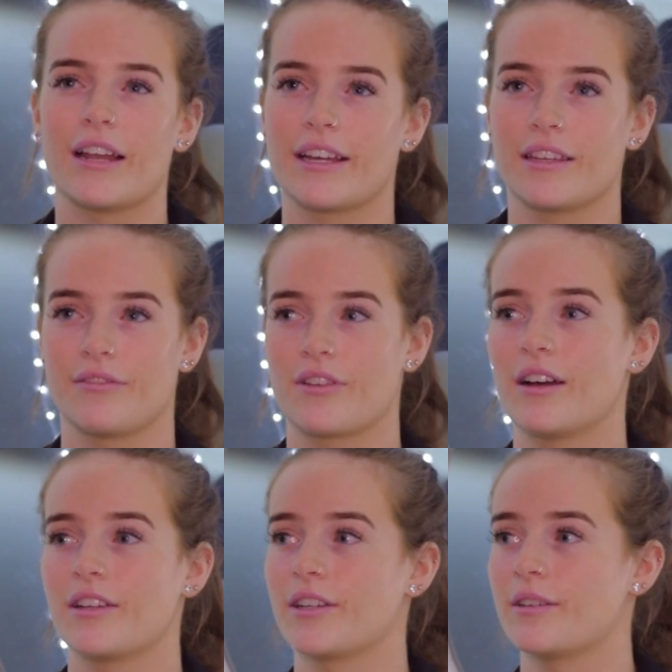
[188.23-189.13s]
Like, you've
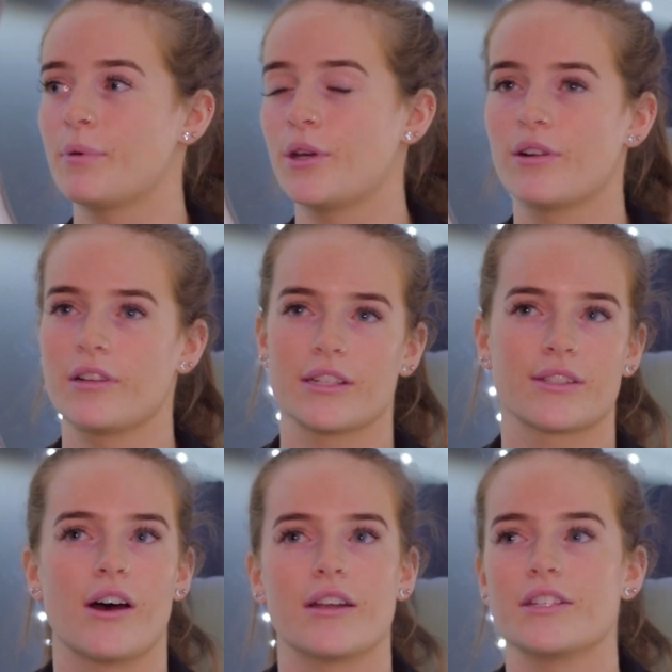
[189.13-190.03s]
got your pool, your
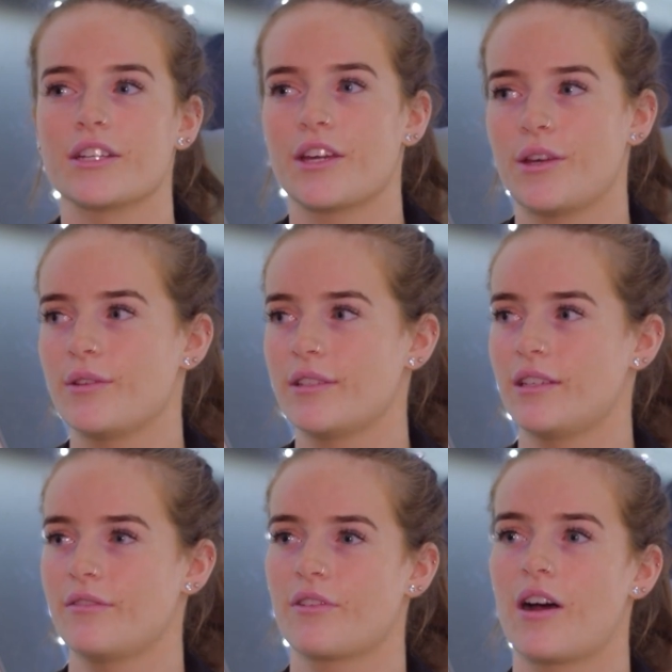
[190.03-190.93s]
sauna,
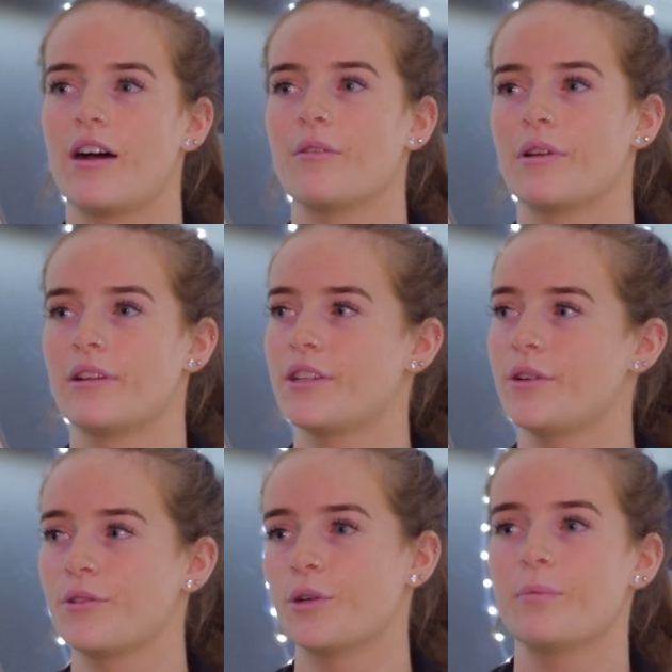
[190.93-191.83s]
jacuzzi, we're
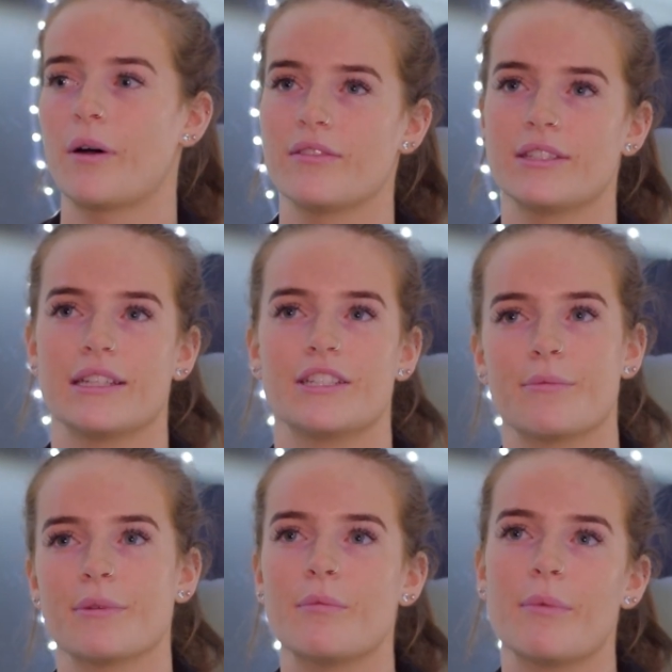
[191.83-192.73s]
doing up obviously the
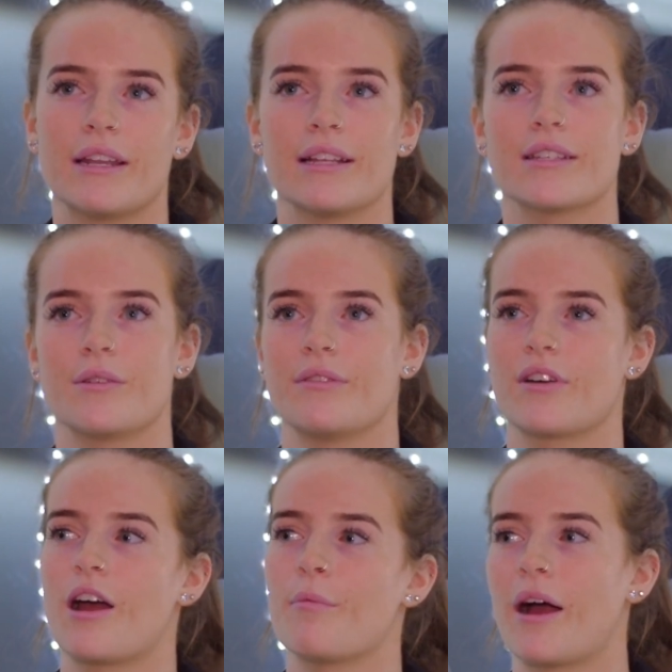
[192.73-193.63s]
gym at the minute, so we've
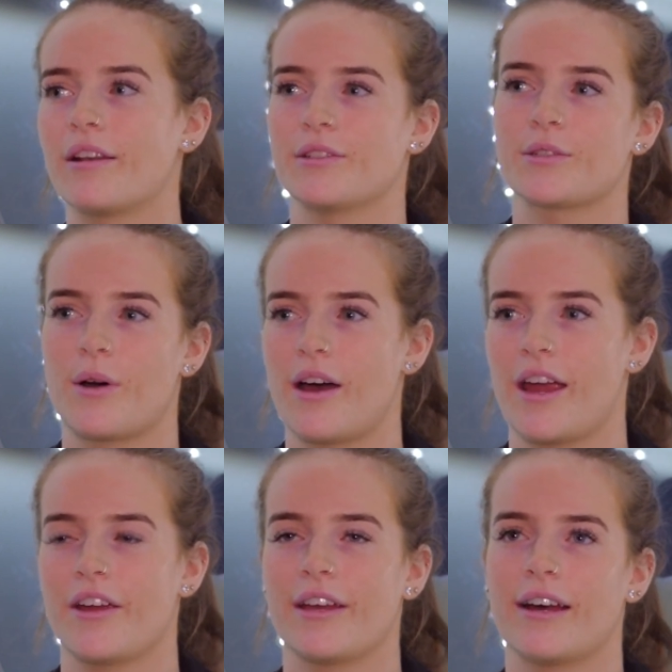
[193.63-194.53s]
got our brand new squat
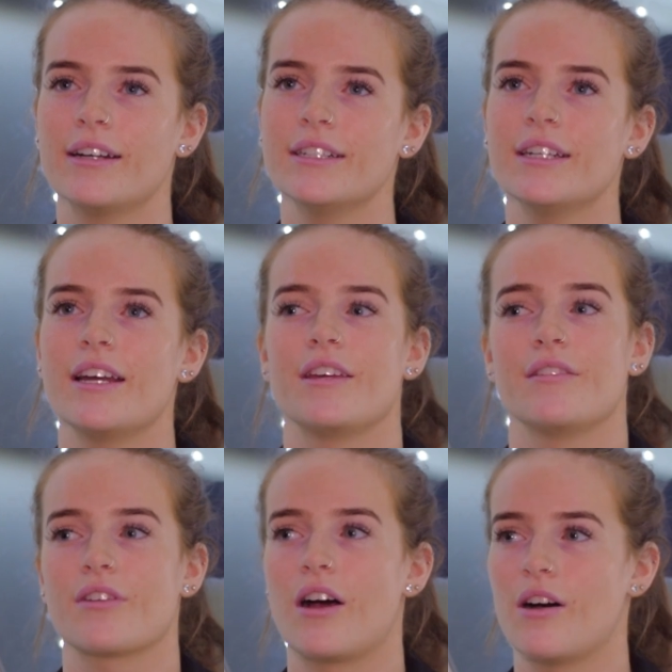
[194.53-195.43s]
area.
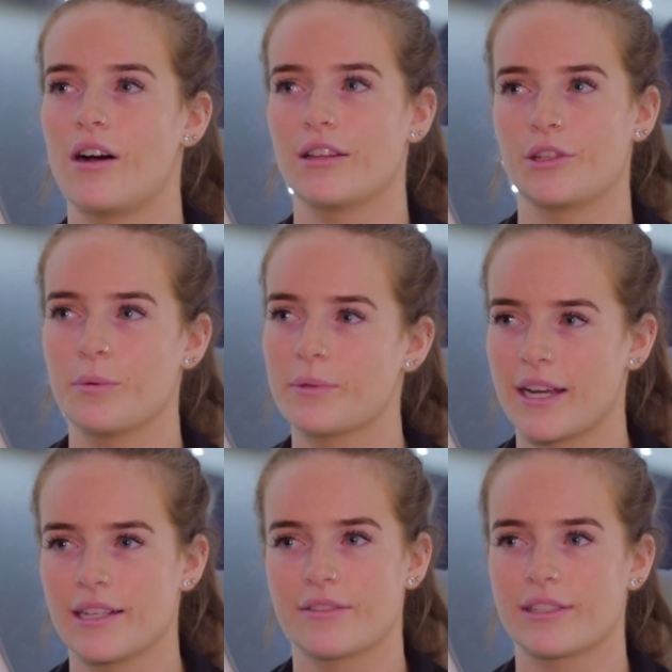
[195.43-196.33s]
You've got all the
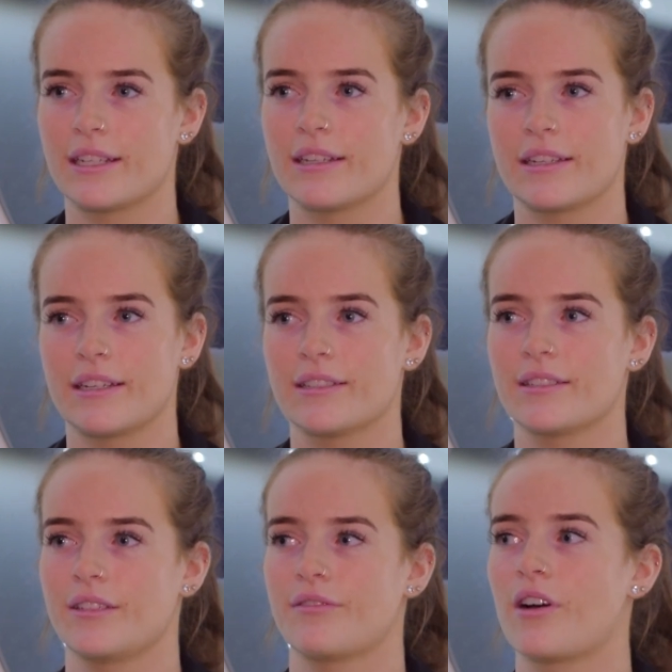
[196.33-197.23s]
upstairs
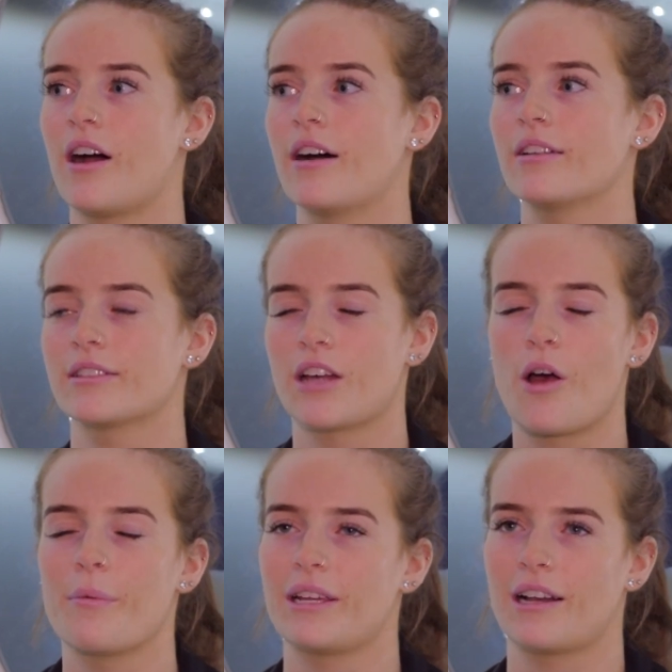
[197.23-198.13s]
facilities. You've got
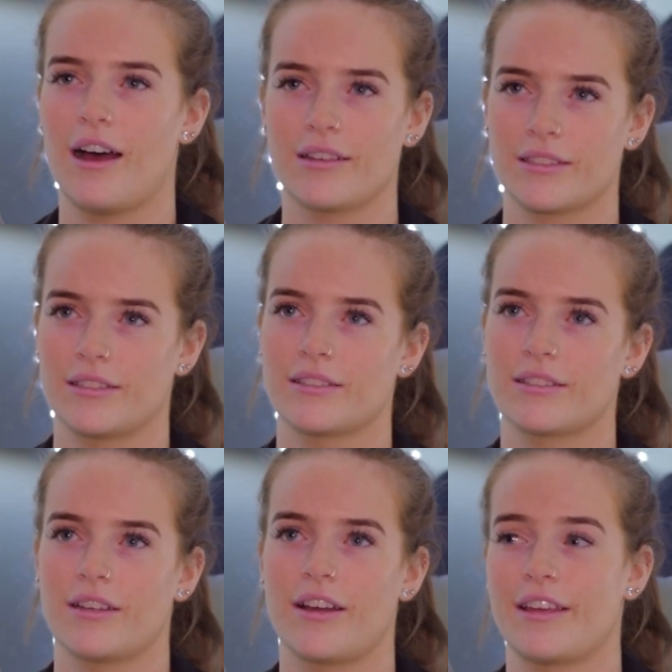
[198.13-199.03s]
so many
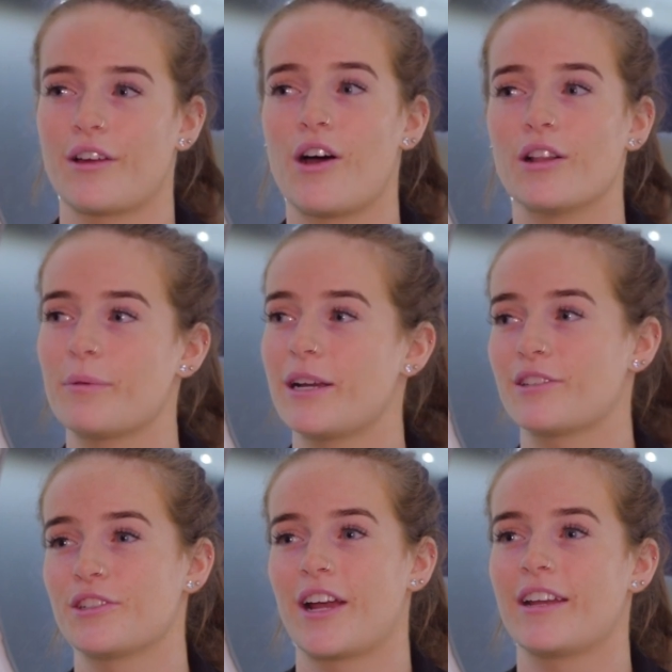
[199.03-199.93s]
classes. I think all the
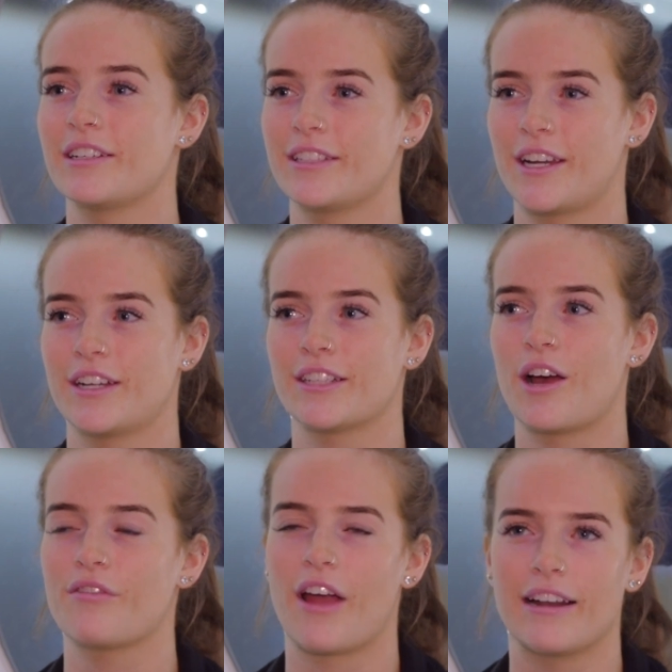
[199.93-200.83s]
personal trainers here are
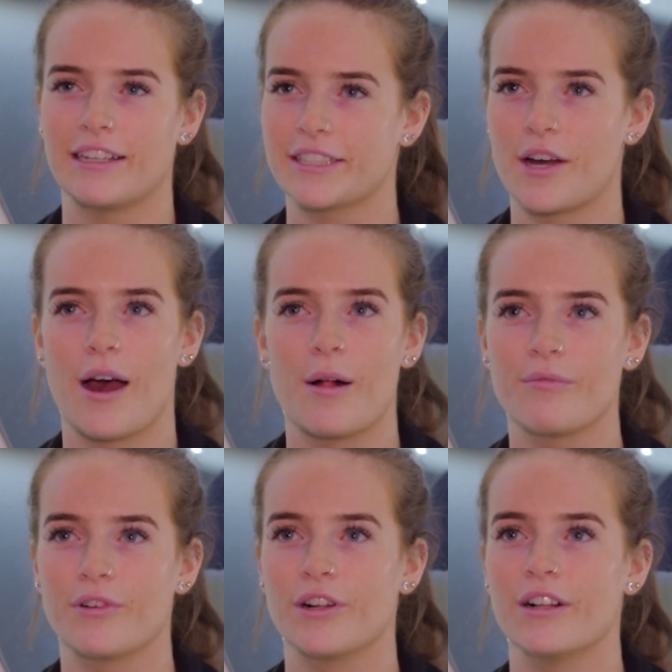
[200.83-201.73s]
so friendly, so
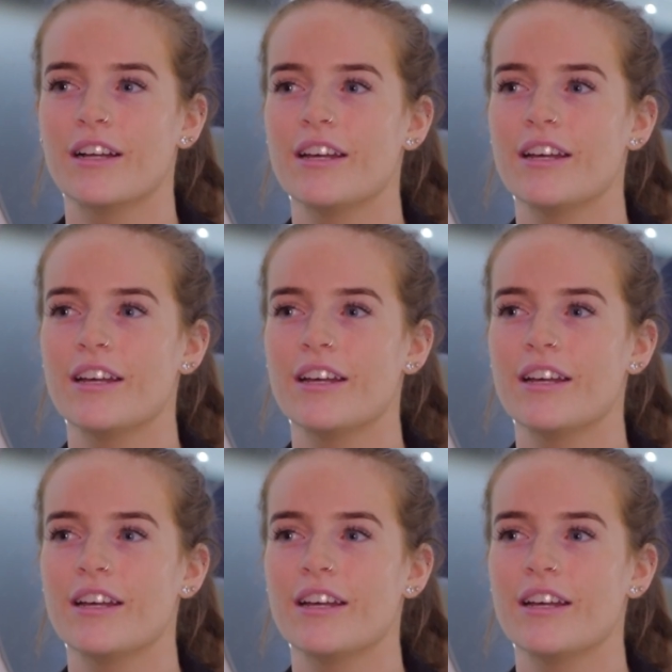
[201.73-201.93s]
helpful.